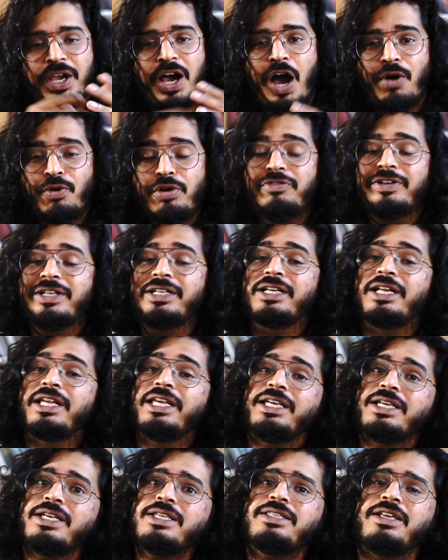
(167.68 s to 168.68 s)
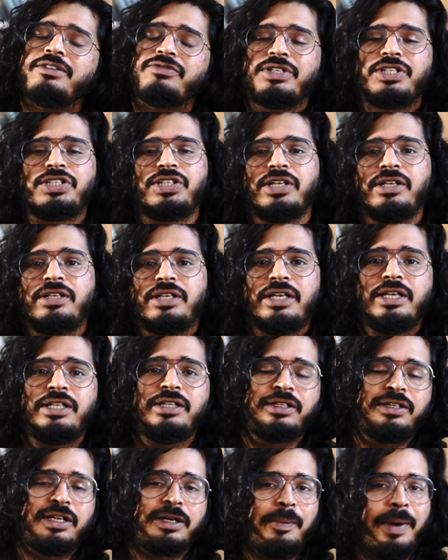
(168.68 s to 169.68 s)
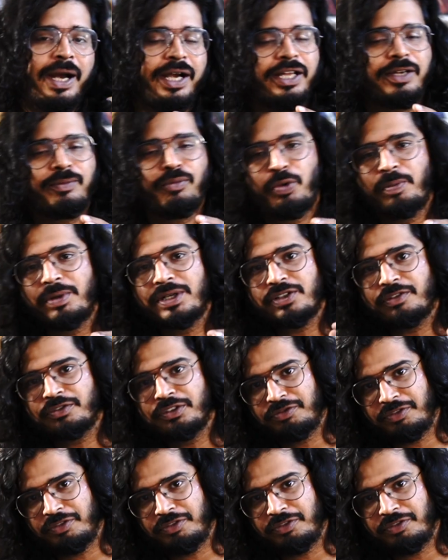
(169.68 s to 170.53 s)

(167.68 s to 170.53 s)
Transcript: However, he is efficient in the dramatic moments of the